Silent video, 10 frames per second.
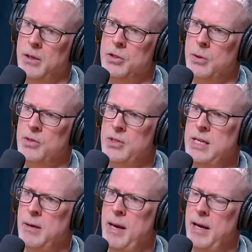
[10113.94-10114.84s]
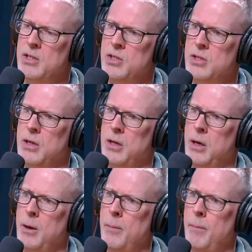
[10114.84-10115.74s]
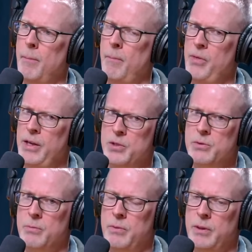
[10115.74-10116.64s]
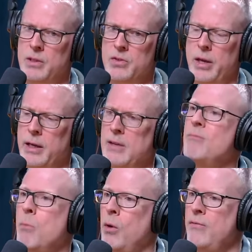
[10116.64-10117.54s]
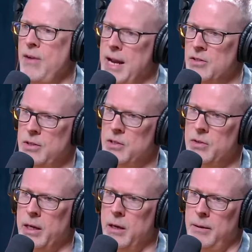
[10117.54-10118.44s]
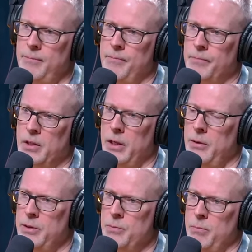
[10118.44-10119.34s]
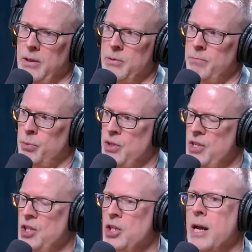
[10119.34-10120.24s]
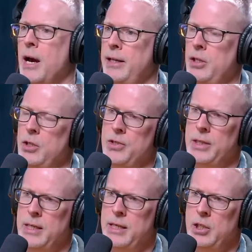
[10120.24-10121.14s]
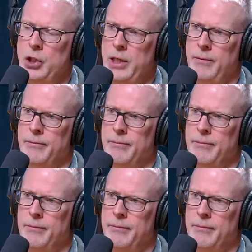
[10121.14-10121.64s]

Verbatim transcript: So it's TMS that's like a more advanced. It's like it's precision guided using EEG.